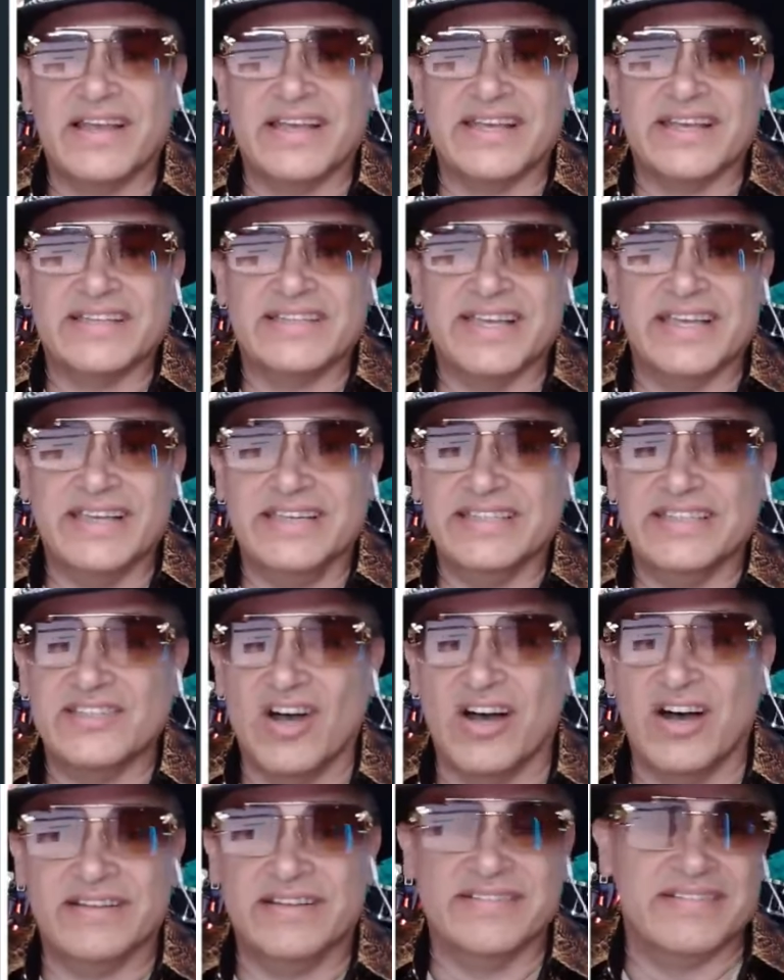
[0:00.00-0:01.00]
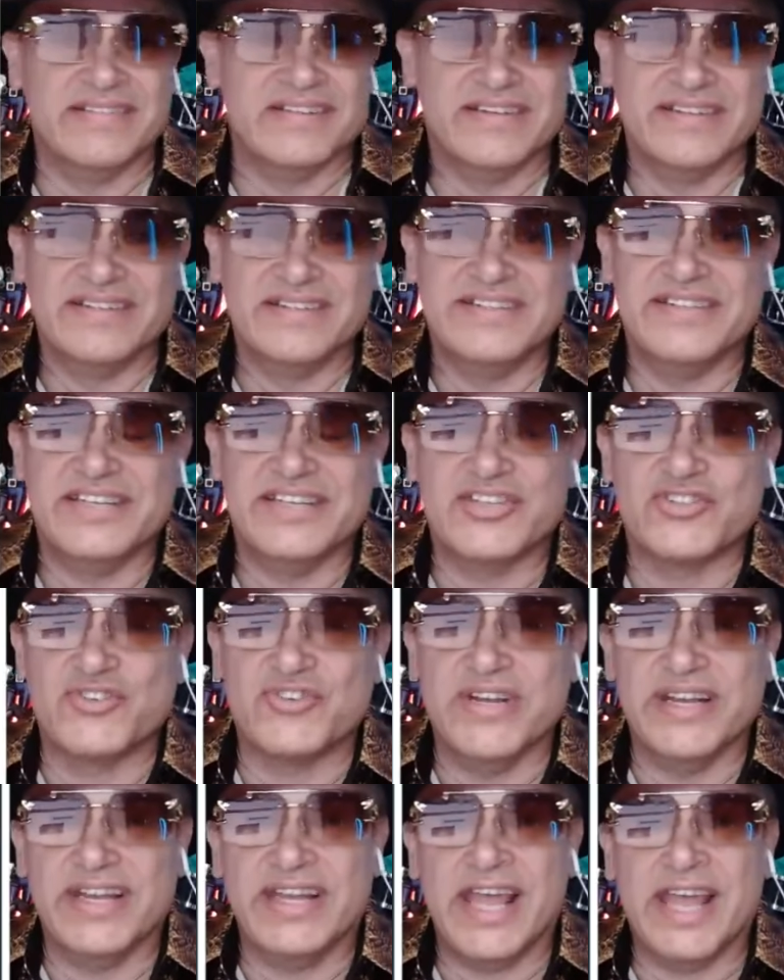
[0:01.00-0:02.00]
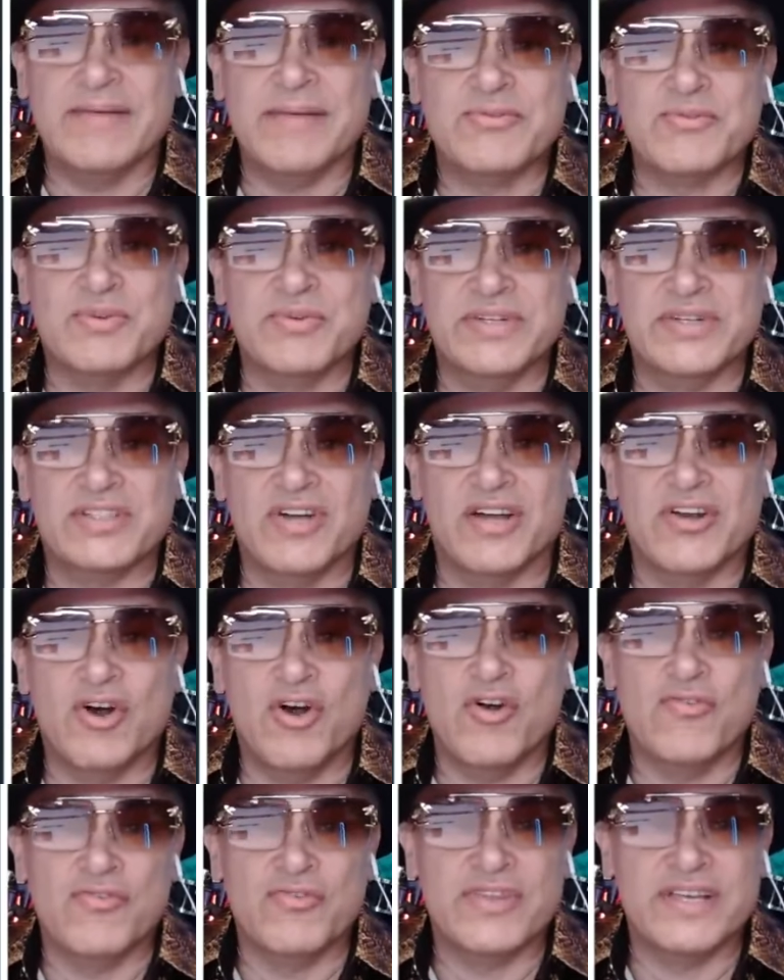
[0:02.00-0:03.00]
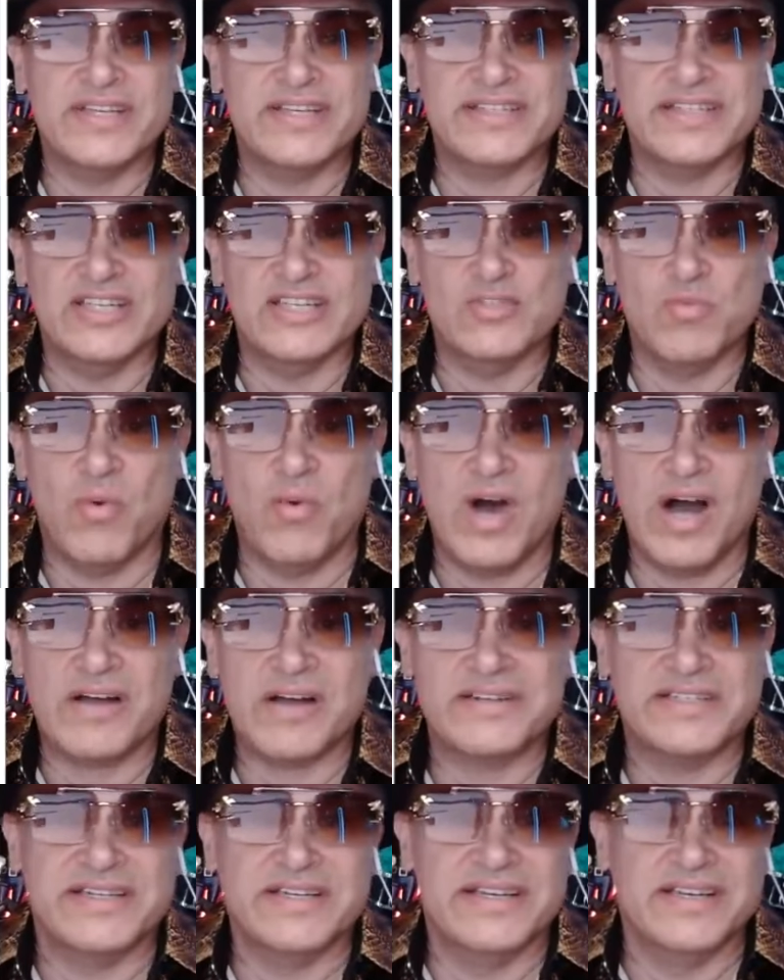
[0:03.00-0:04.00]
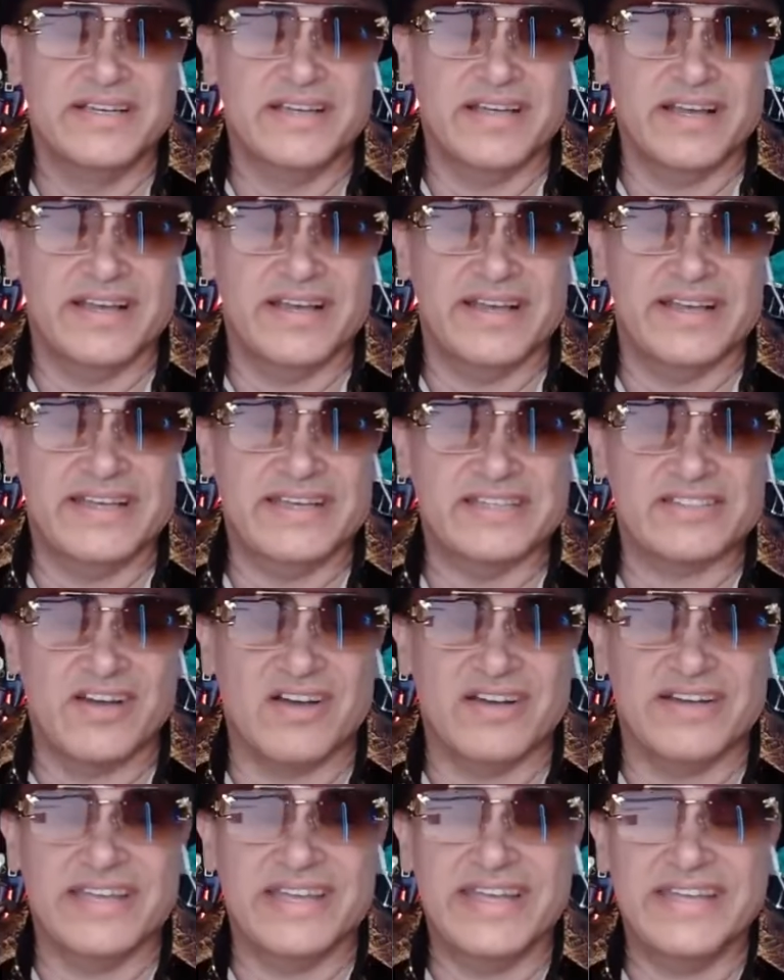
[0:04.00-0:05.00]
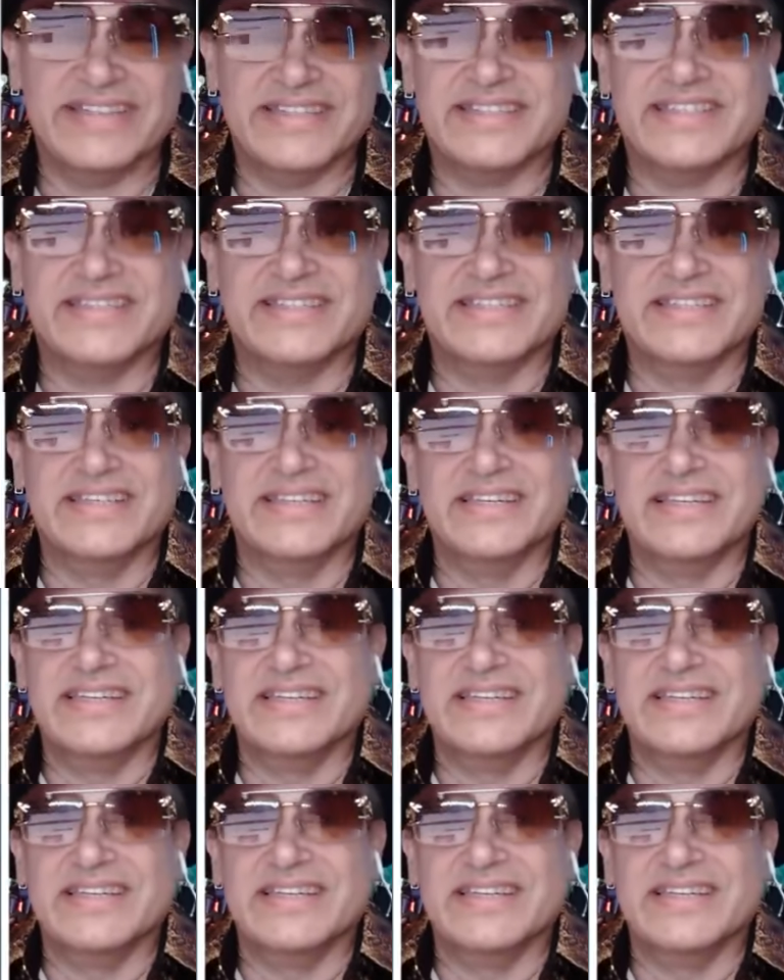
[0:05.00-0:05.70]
Like I said, he's gone 6 straight games where he's gone over this. He's walked. And he's gone hits.